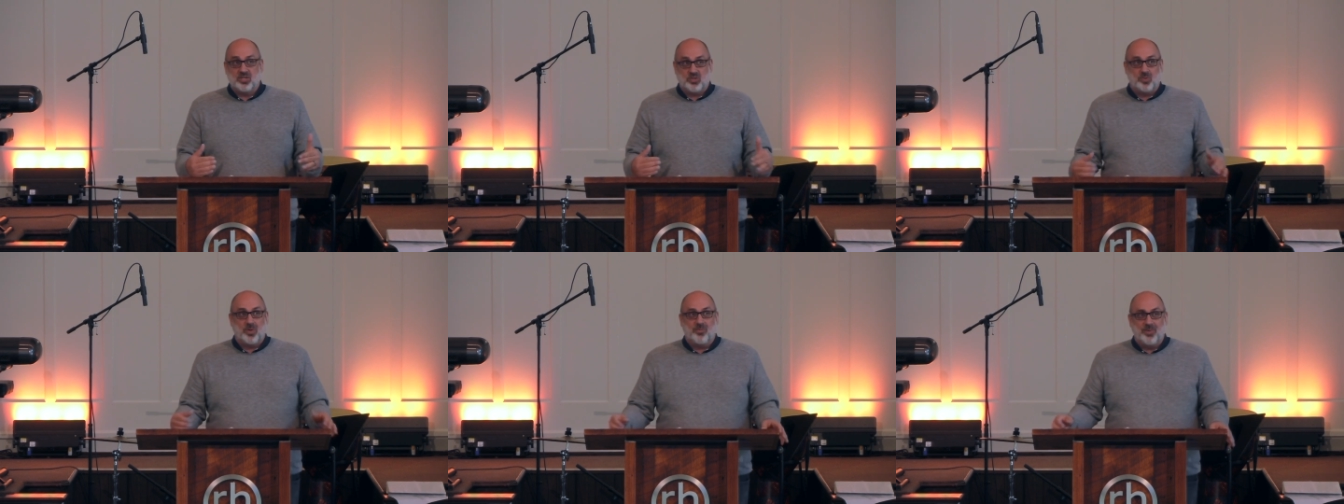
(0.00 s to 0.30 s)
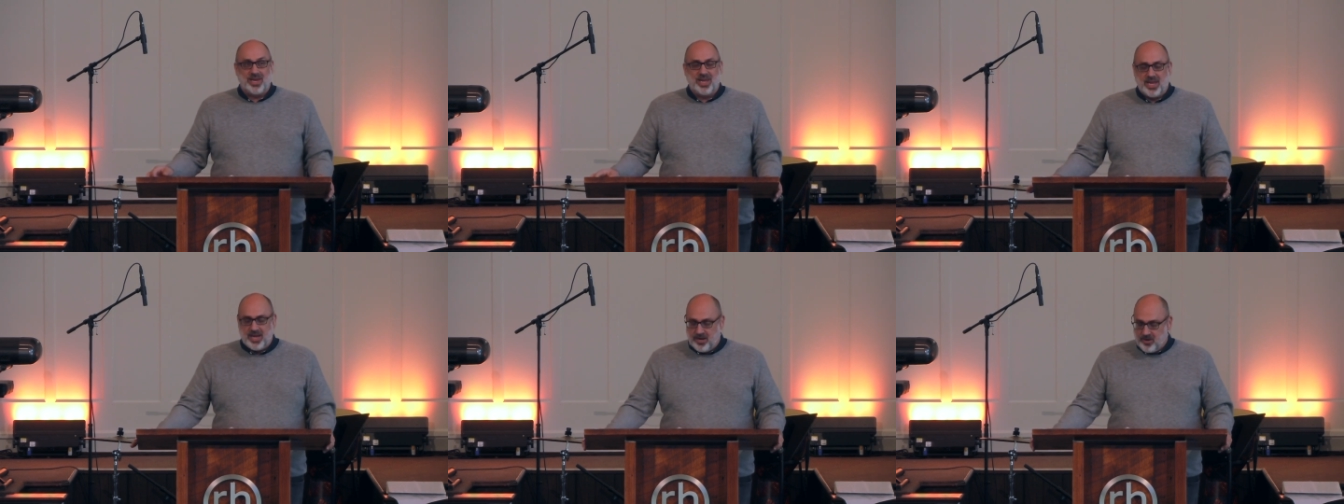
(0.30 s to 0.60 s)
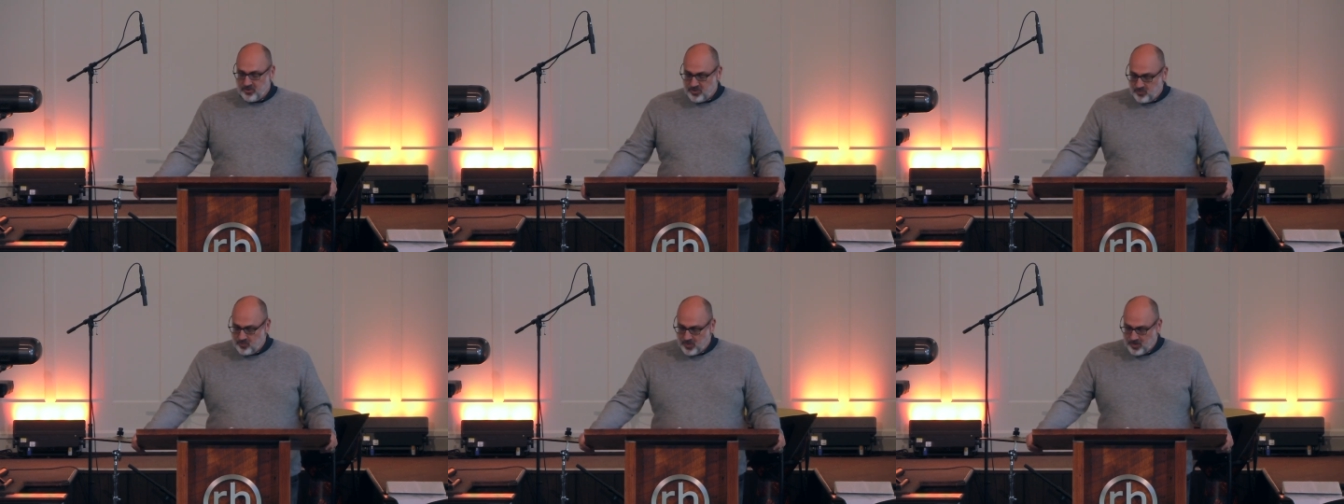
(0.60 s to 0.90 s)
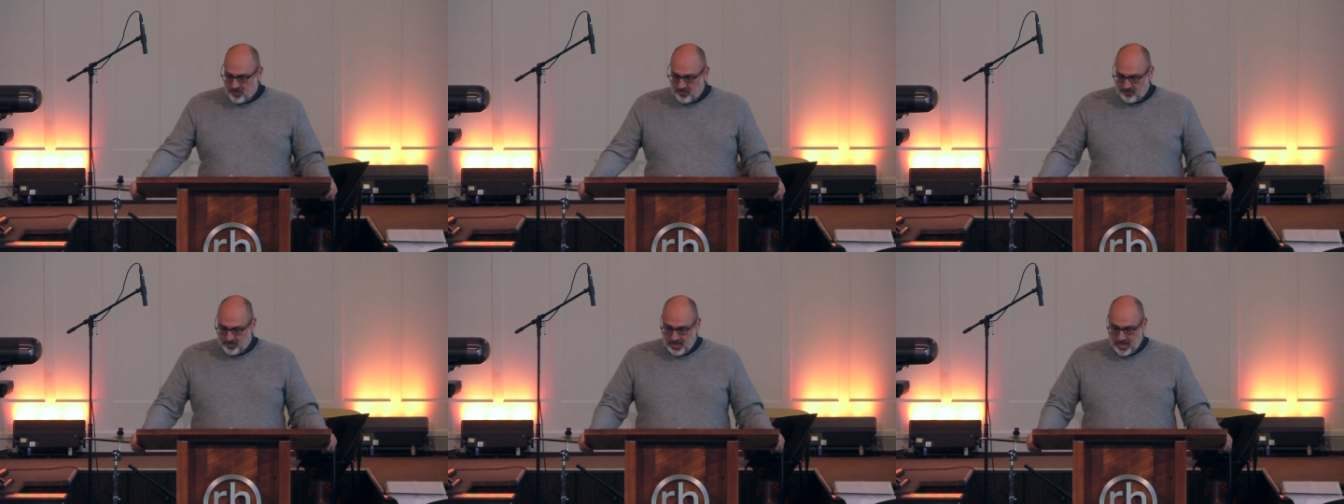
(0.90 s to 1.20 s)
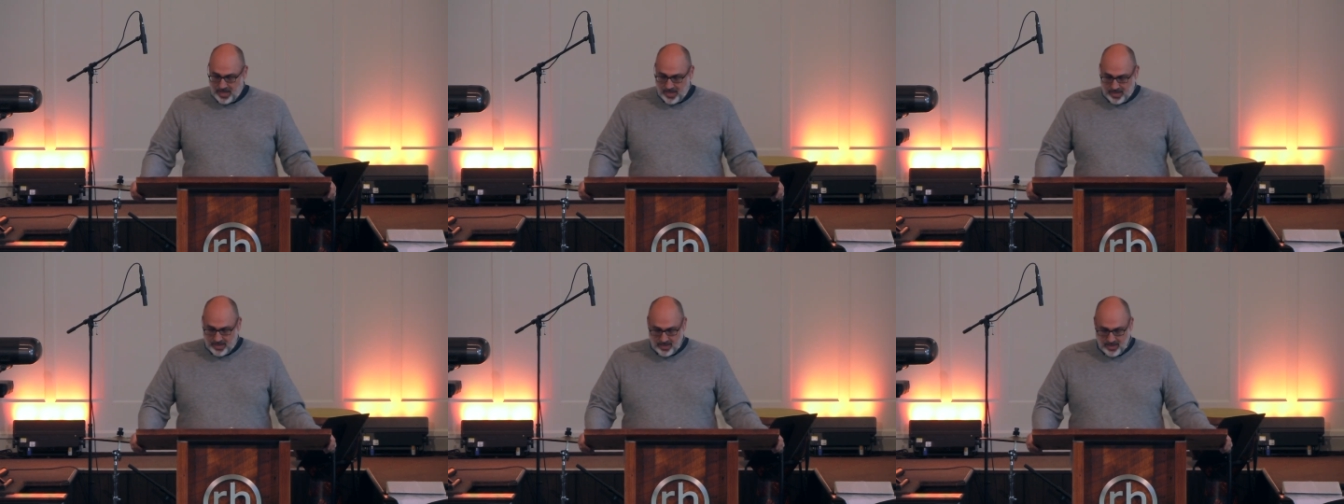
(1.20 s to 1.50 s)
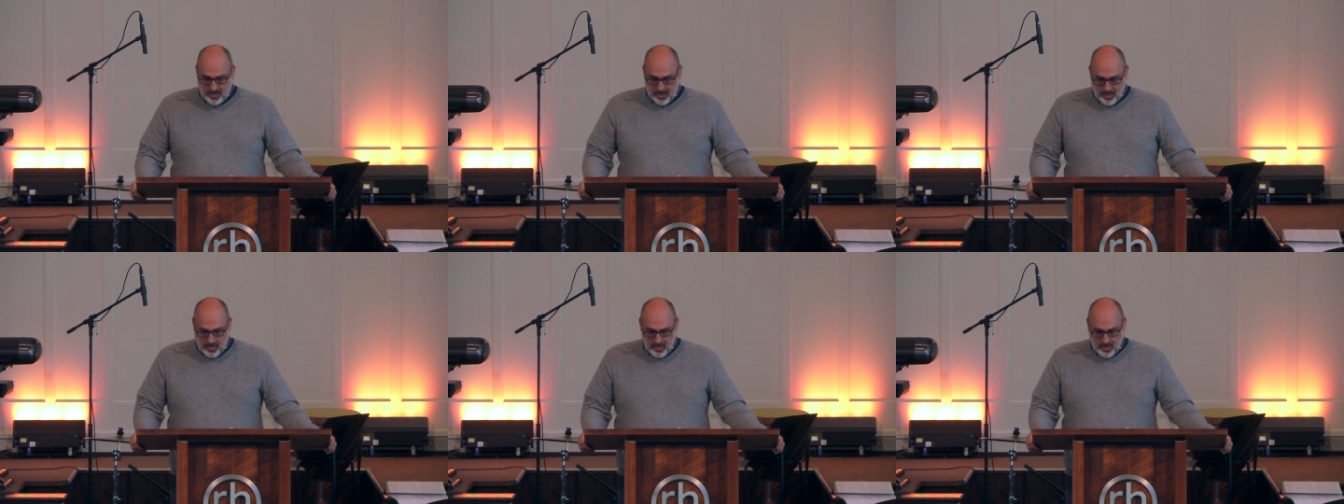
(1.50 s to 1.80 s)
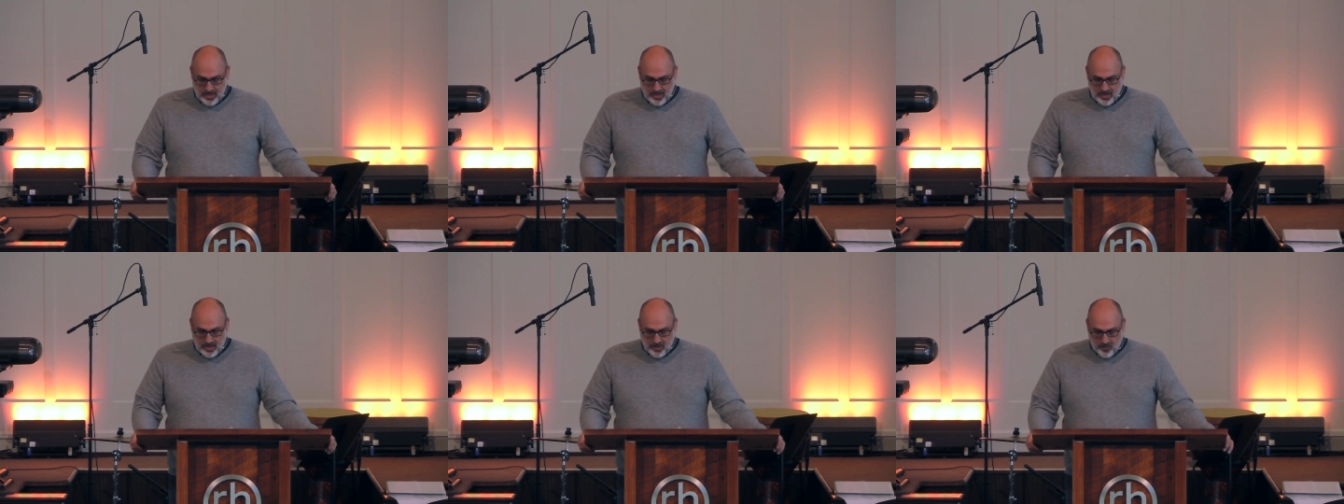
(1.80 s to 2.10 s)
when we hear the Word of God.
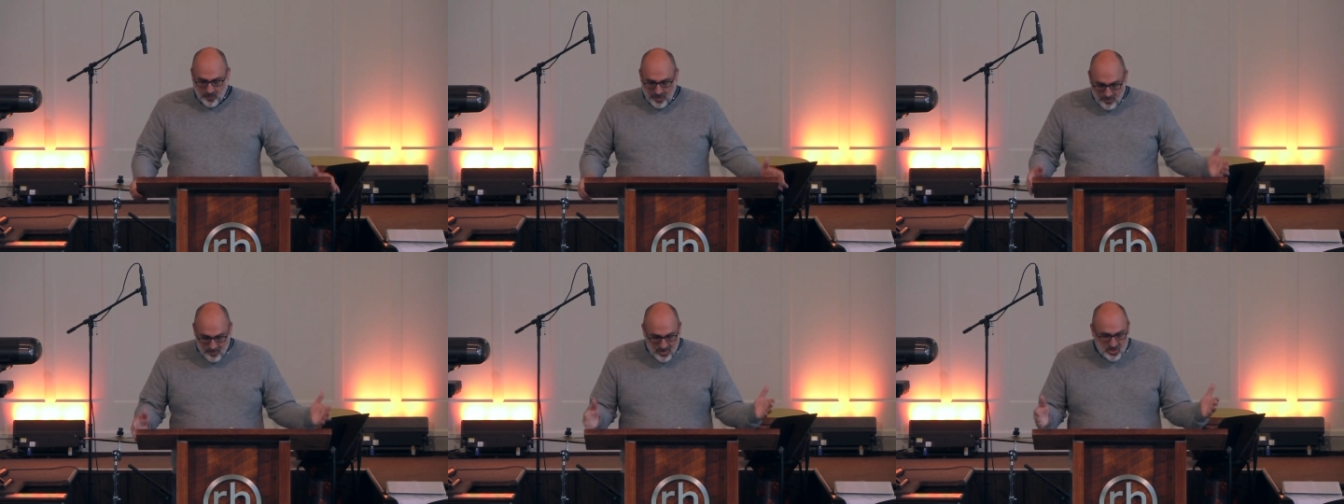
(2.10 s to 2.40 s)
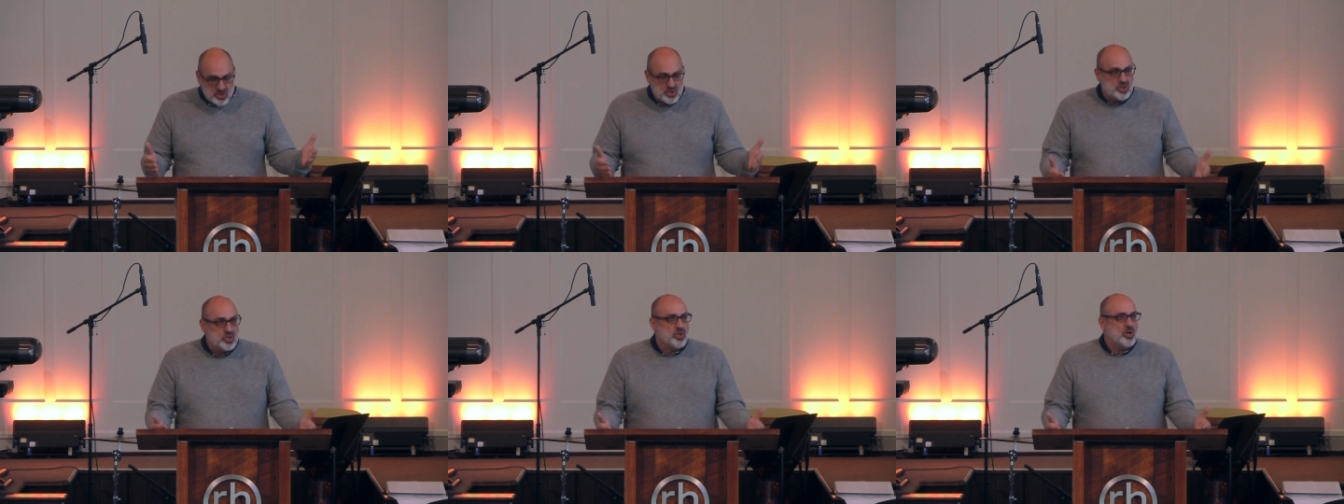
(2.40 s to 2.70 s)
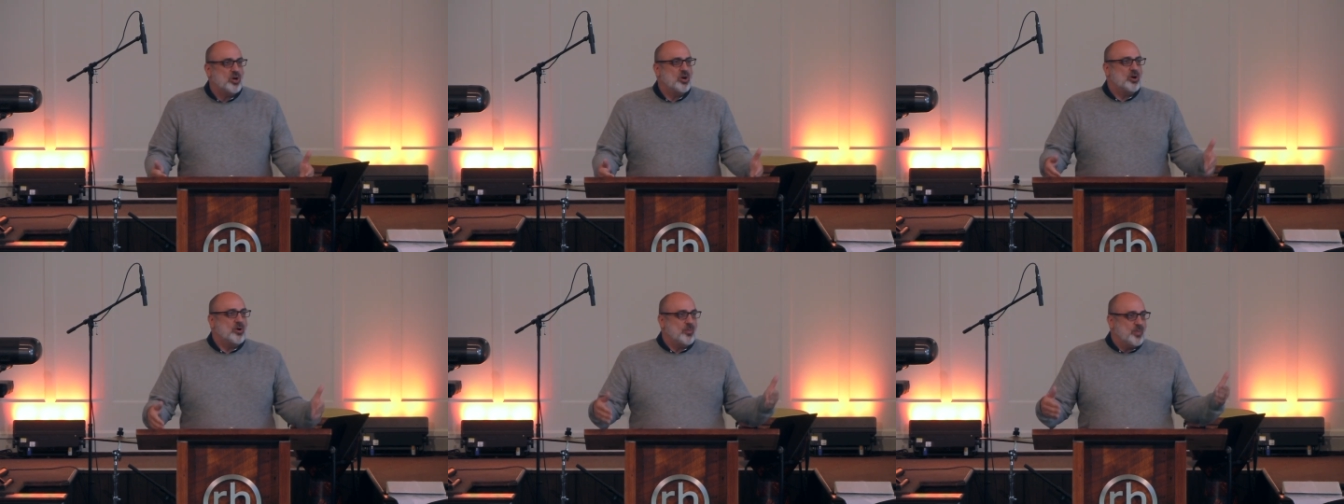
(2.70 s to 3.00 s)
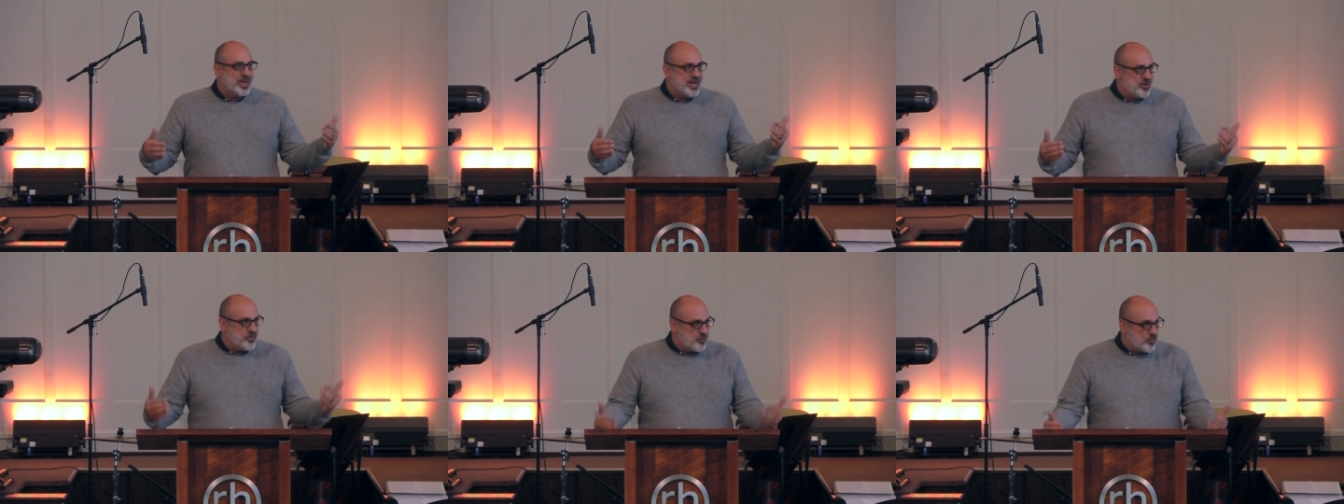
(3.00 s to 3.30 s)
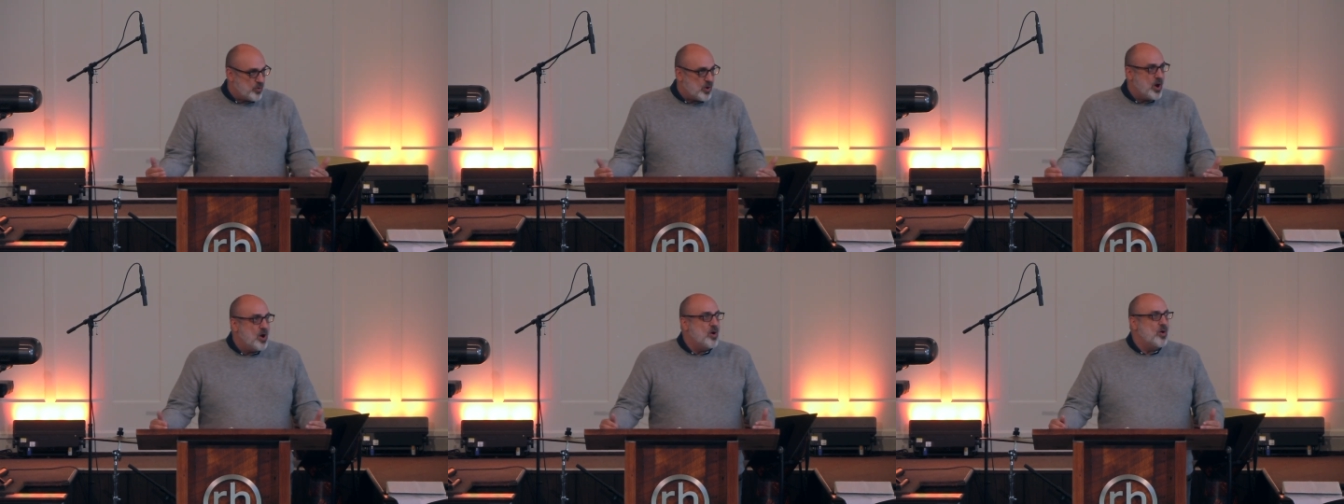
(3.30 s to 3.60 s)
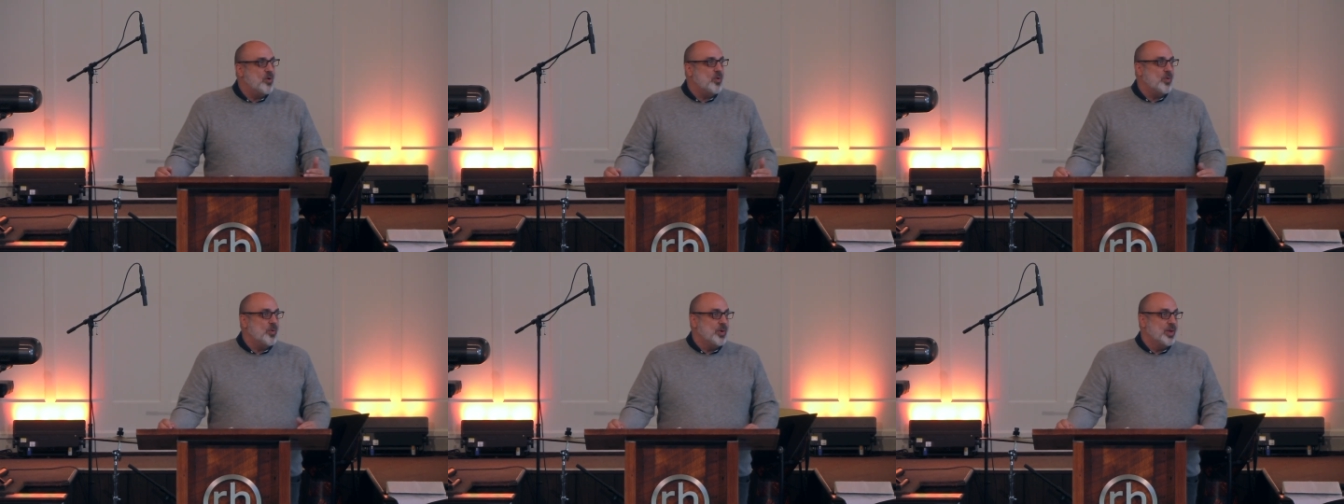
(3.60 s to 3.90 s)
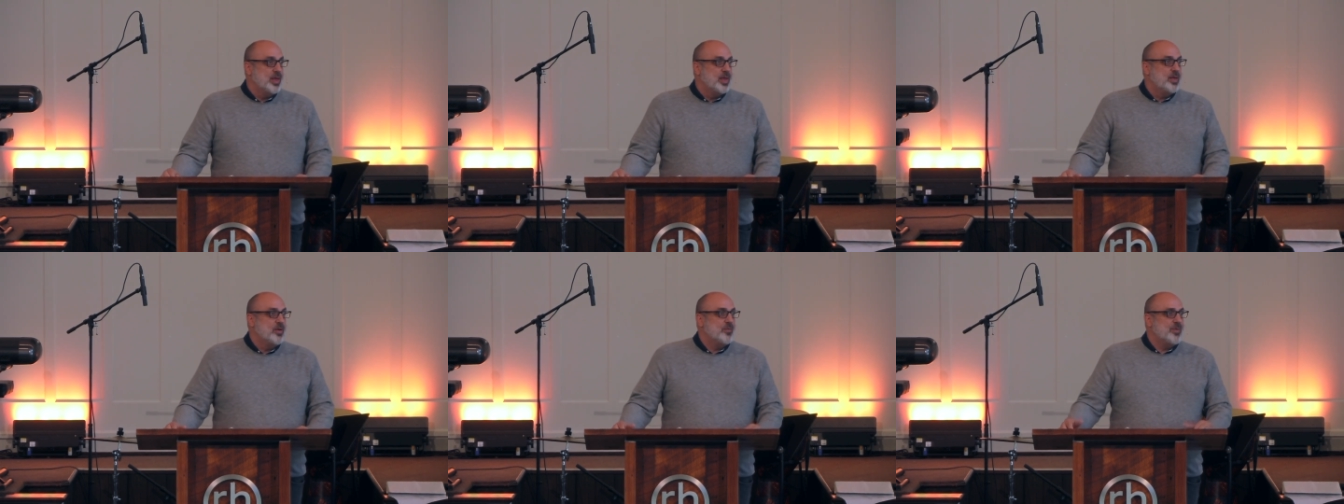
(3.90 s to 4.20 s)
We mature, we grow,